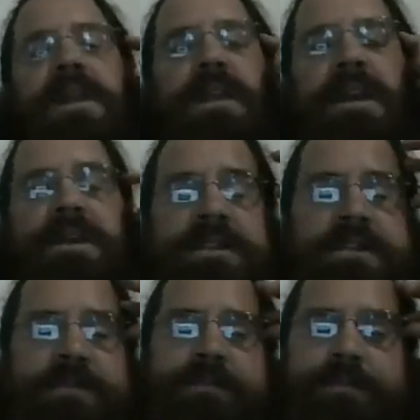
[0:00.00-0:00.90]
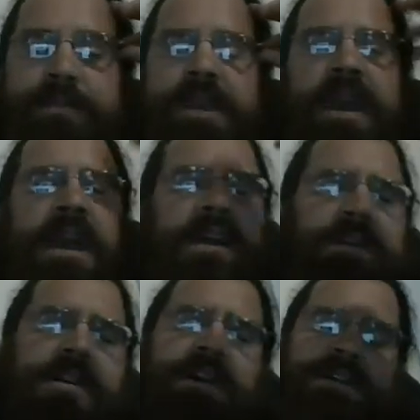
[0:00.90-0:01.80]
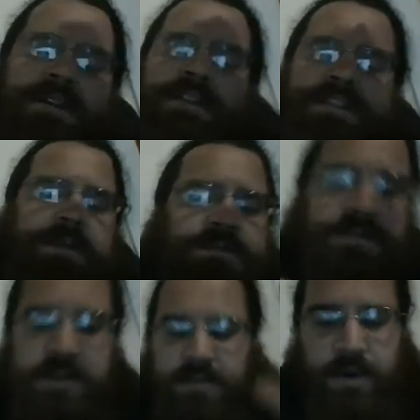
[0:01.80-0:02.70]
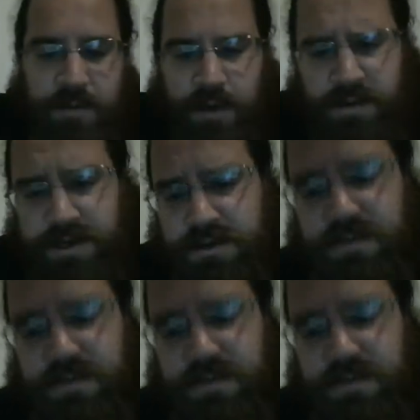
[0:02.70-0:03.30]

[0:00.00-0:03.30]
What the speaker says: of these, and it seems the more and more we do them,